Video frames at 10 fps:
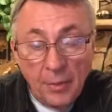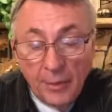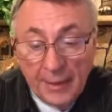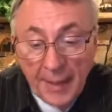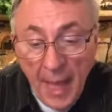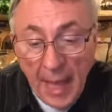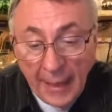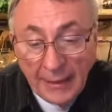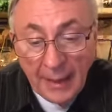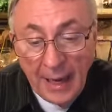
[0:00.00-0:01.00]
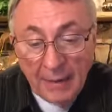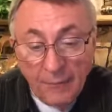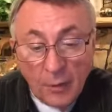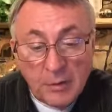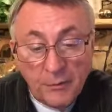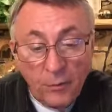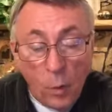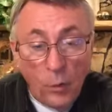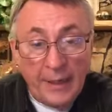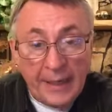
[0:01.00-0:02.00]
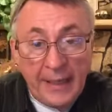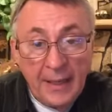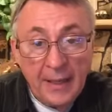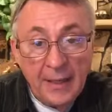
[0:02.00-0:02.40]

39 and verse 40,